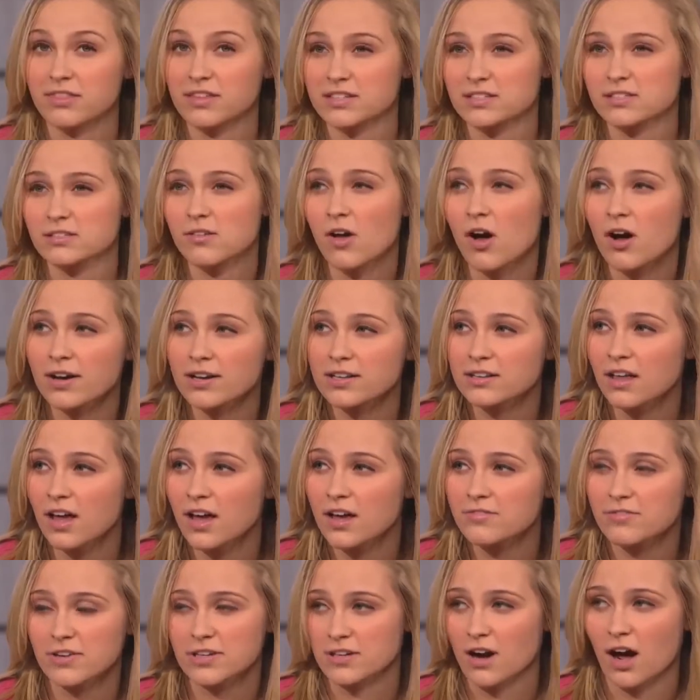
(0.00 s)
this long in
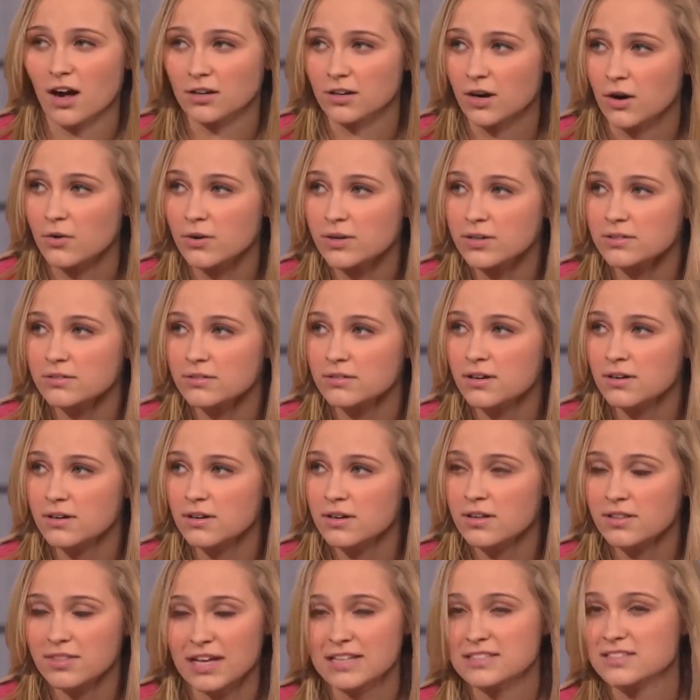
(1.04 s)
life and not known,
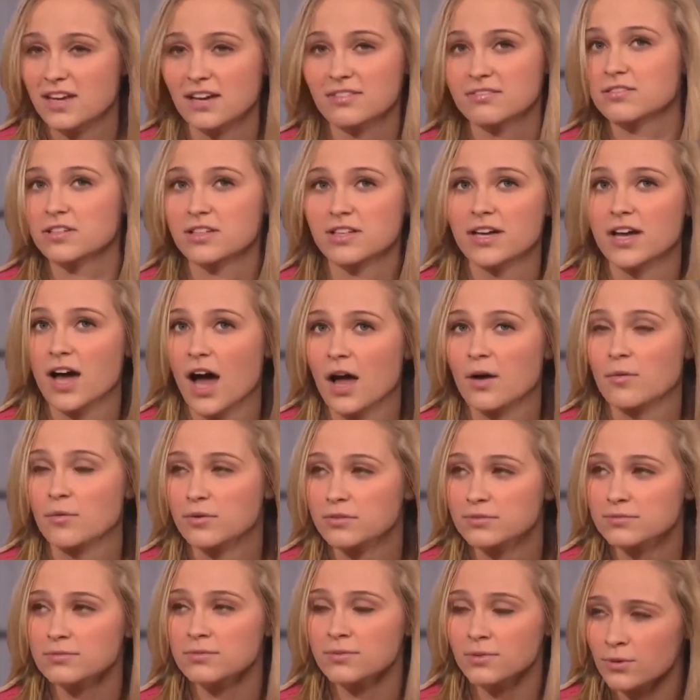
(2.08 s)
right. that definitely I would
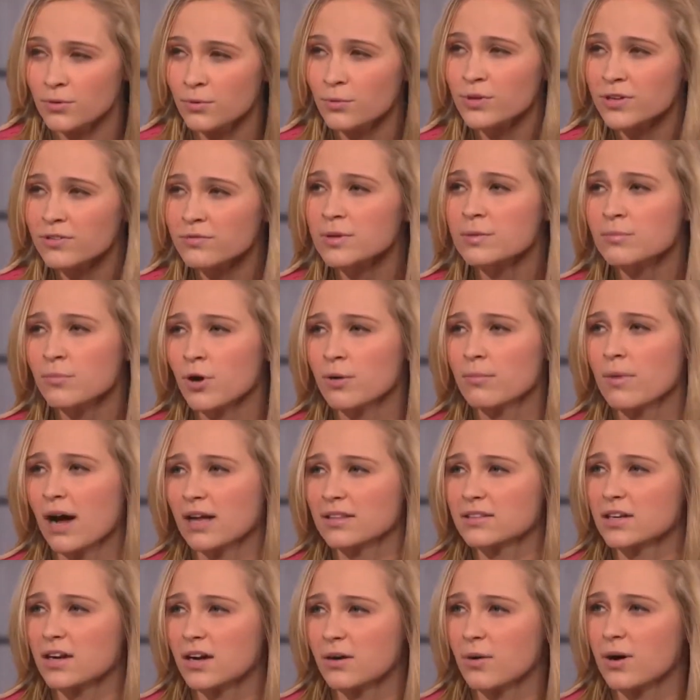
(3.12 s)
would have been more
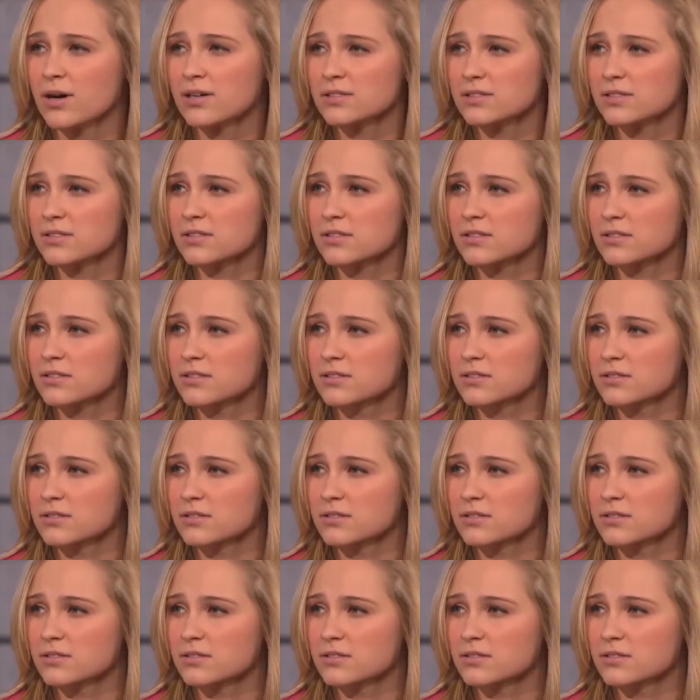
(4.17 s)
mad than I was. So even